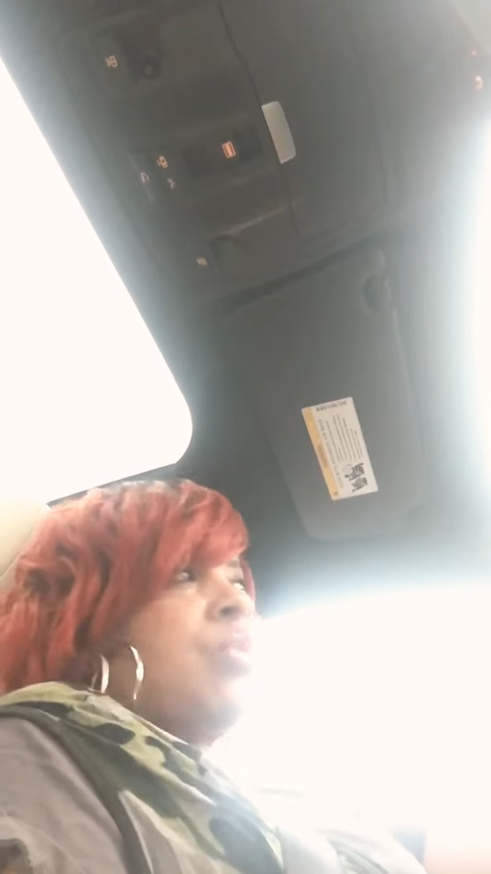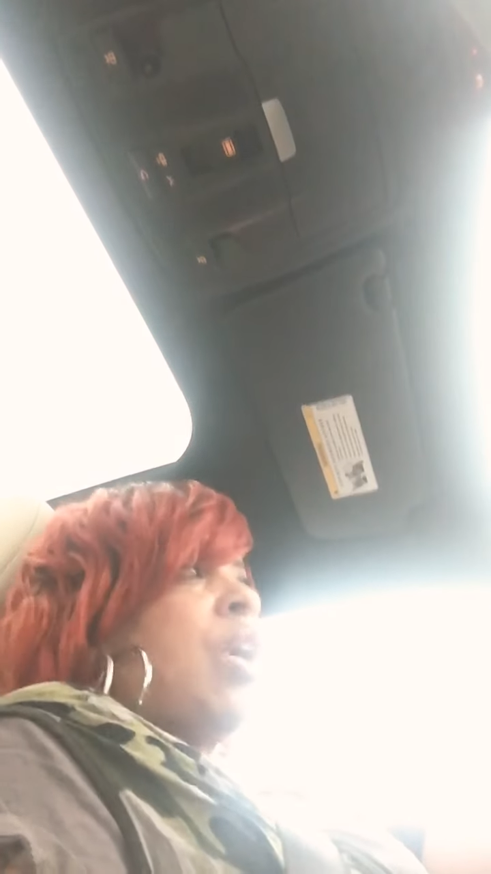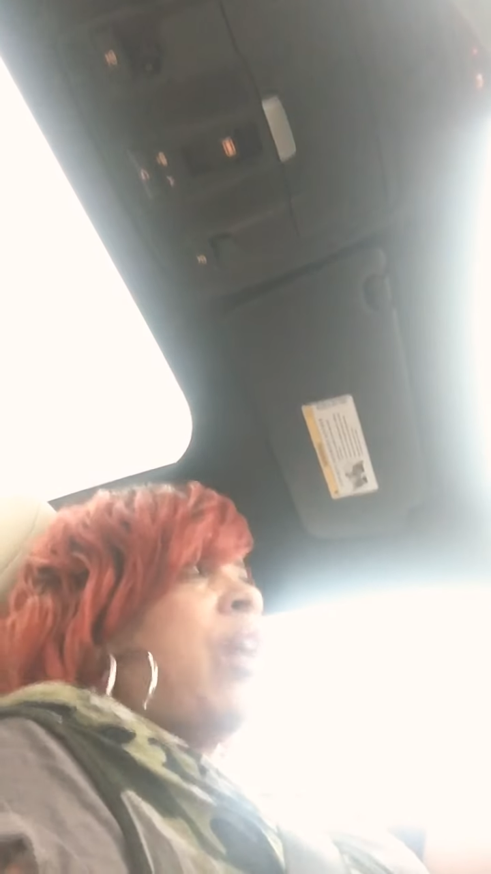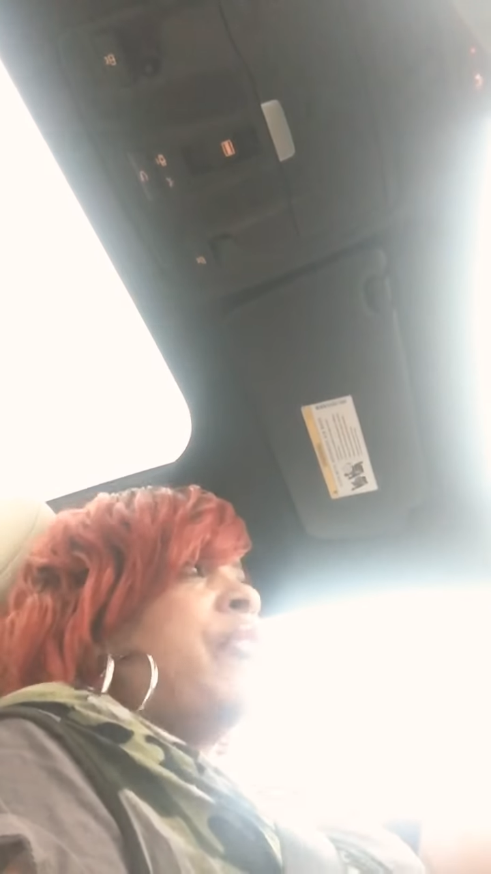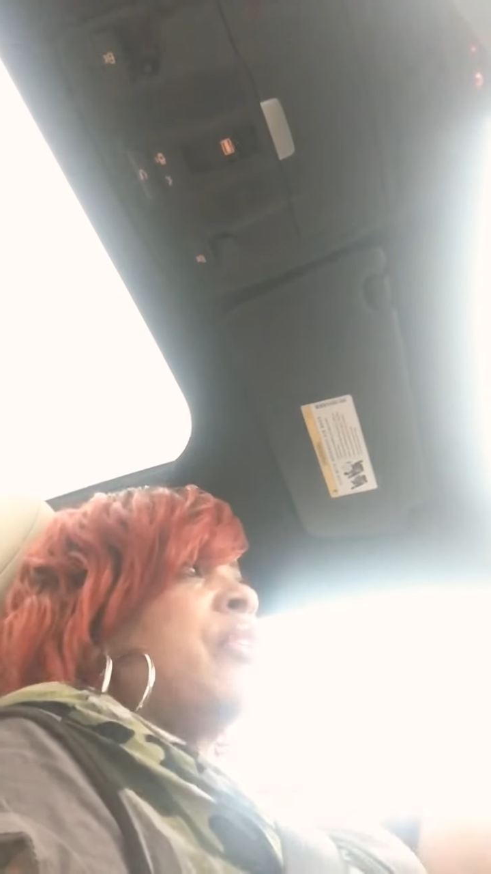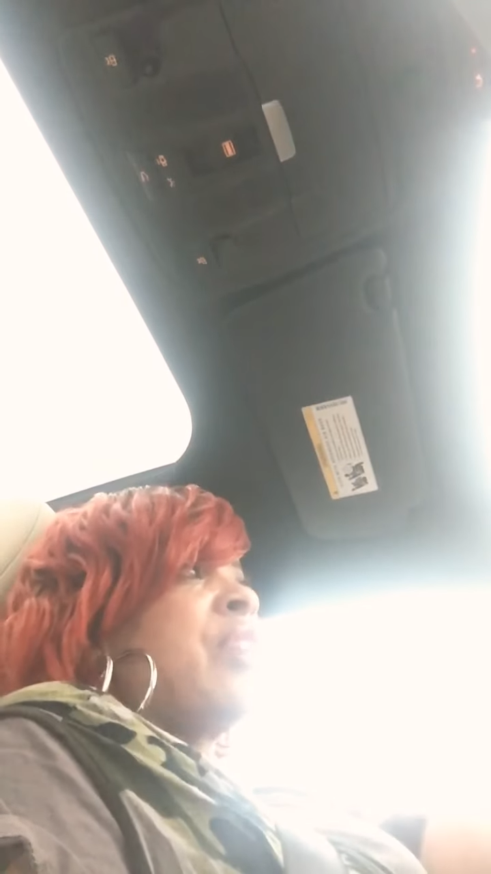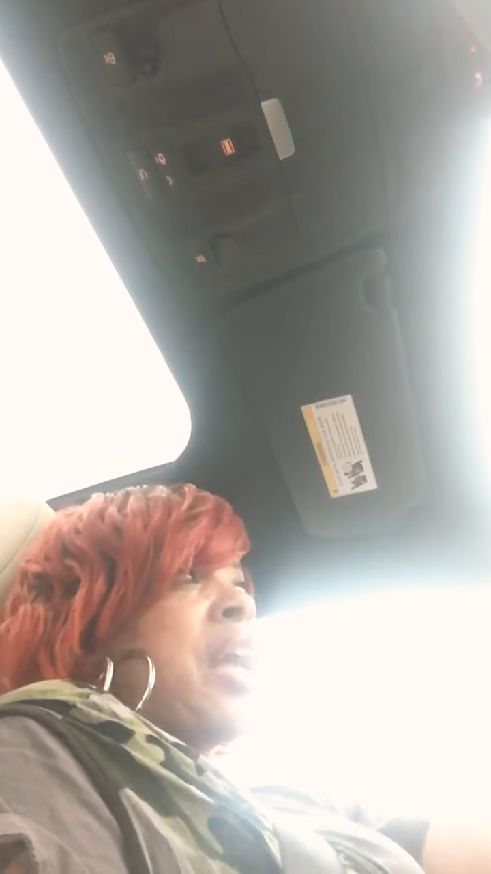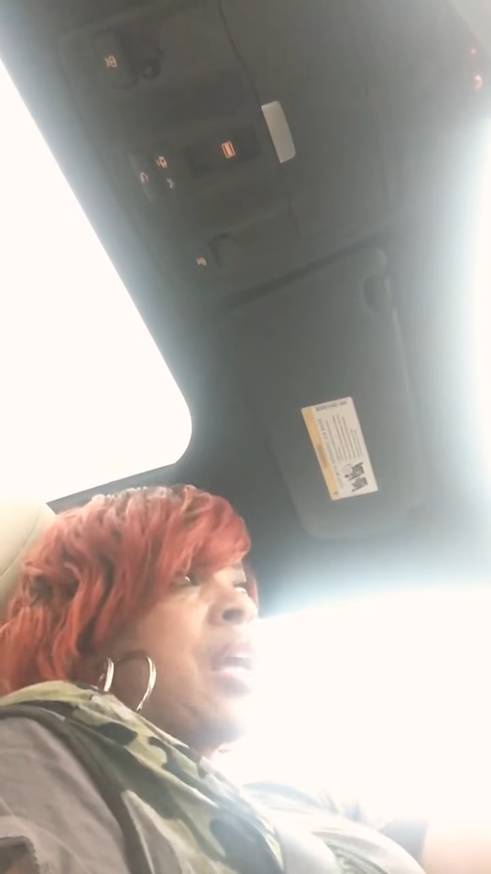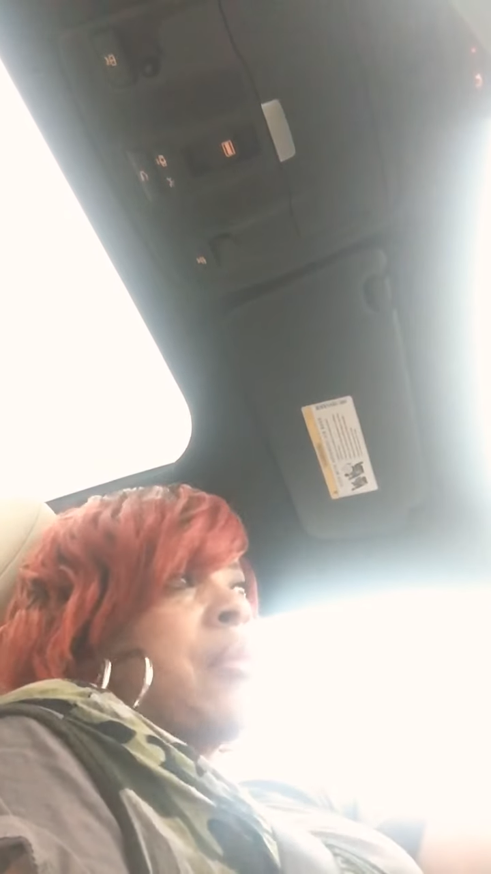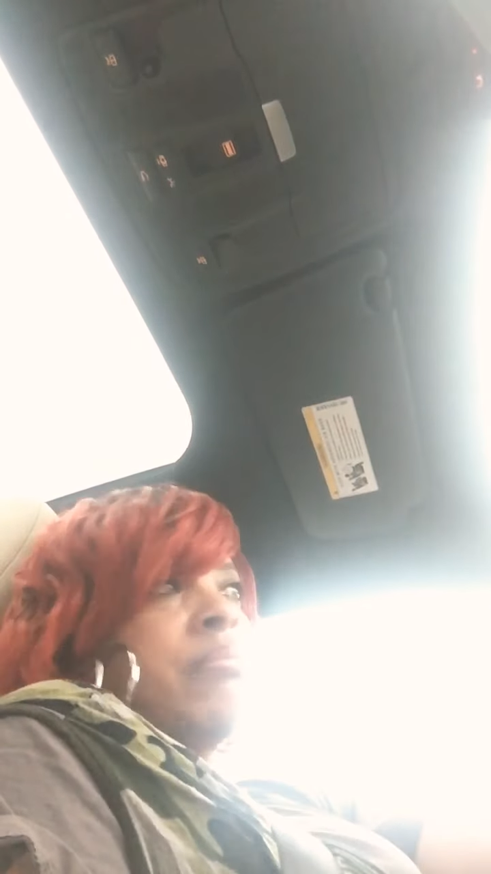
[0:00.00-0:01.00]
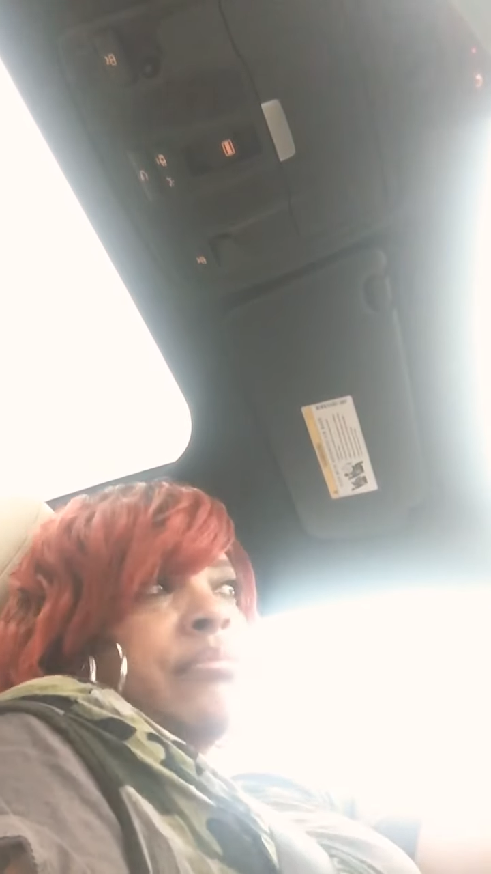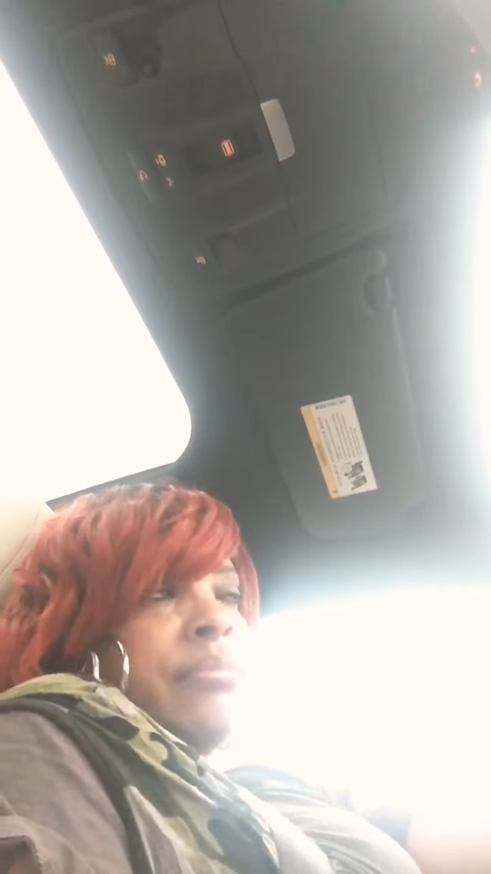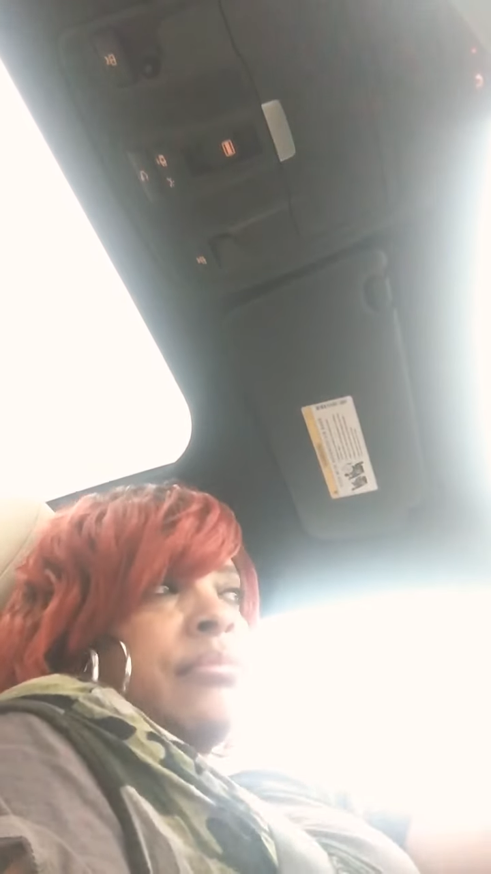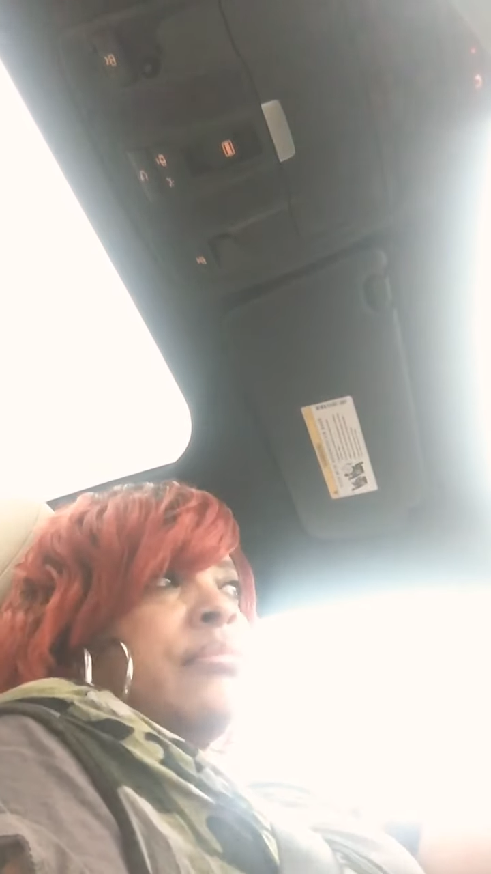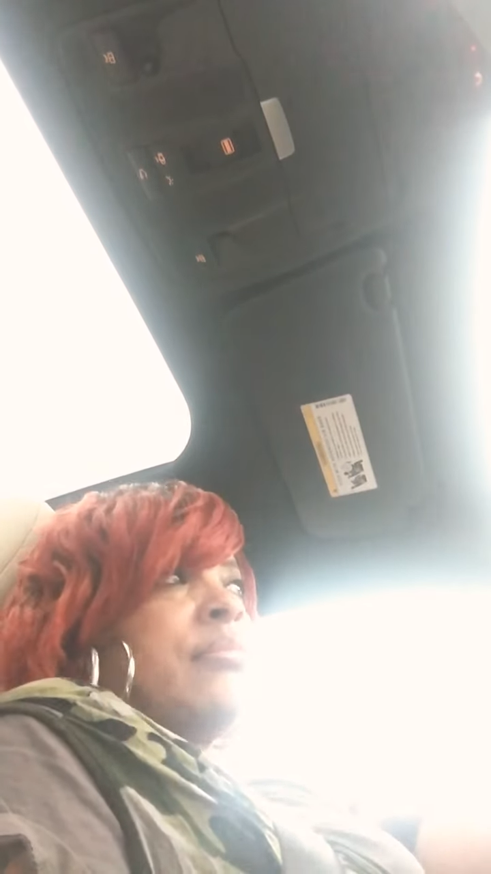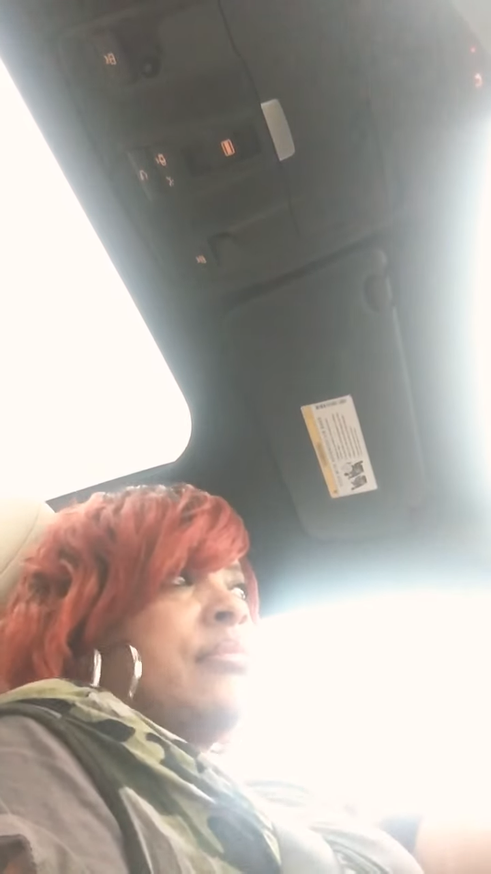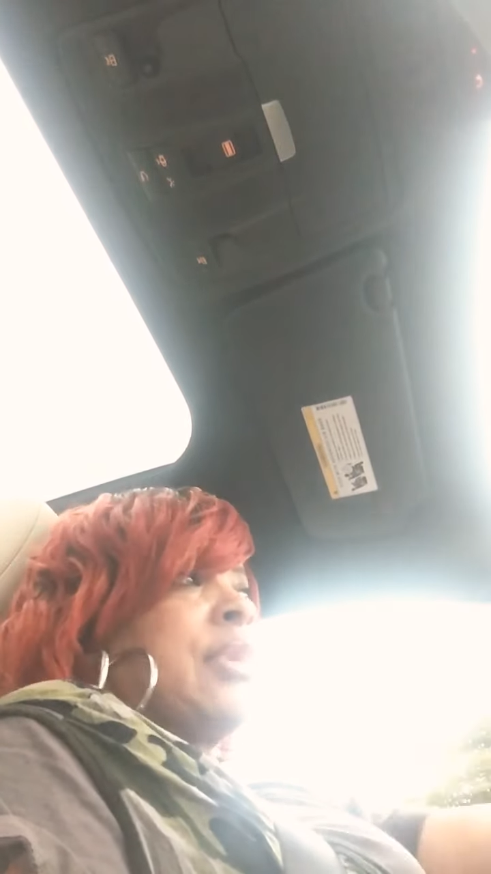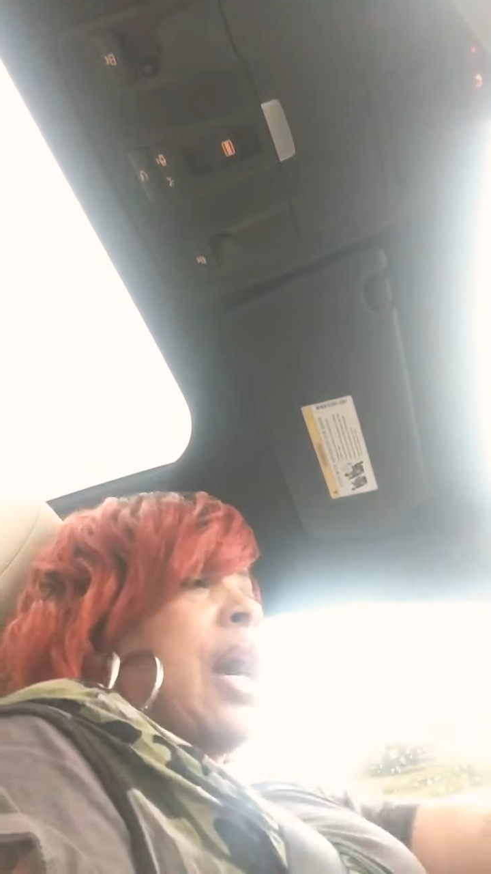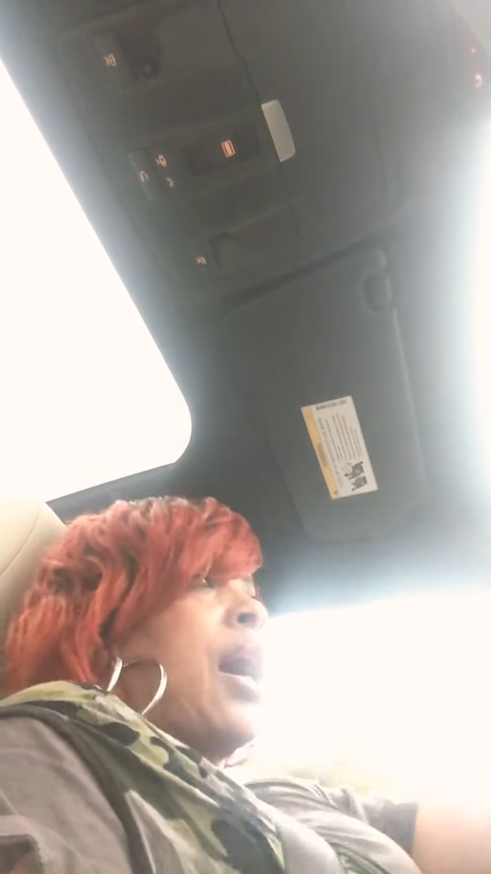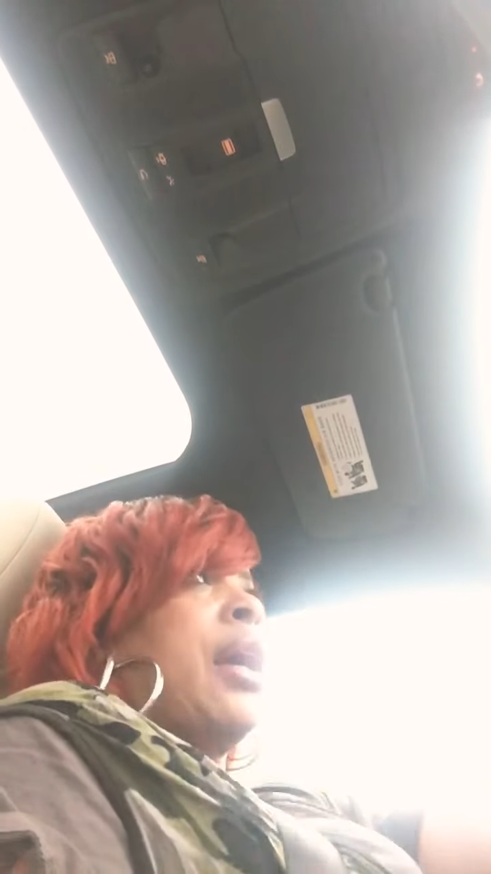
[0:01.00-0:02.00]
of the same
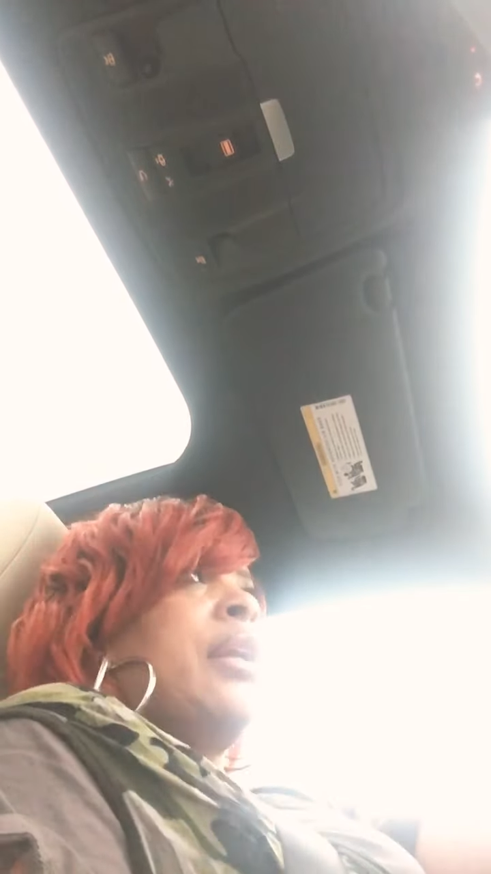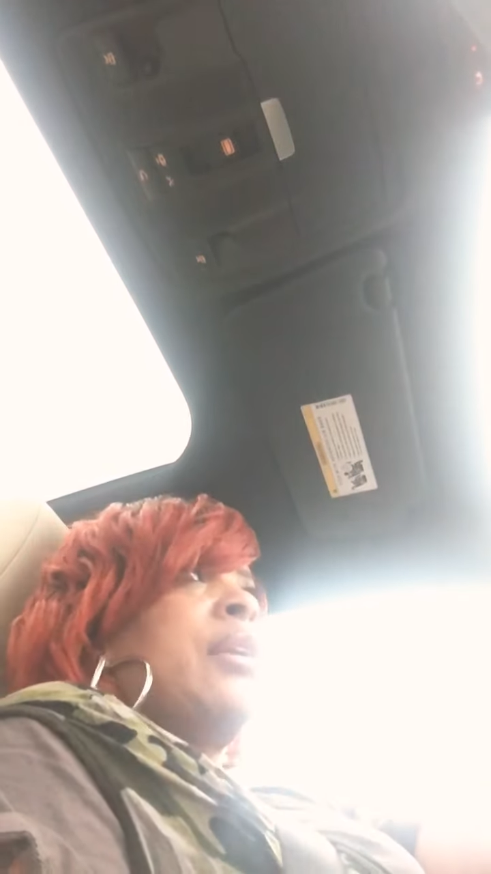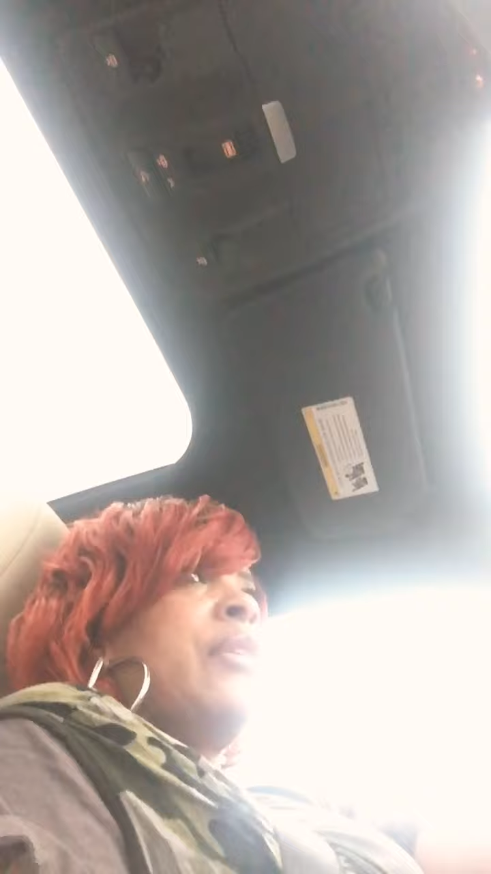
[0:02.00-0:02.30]
kind,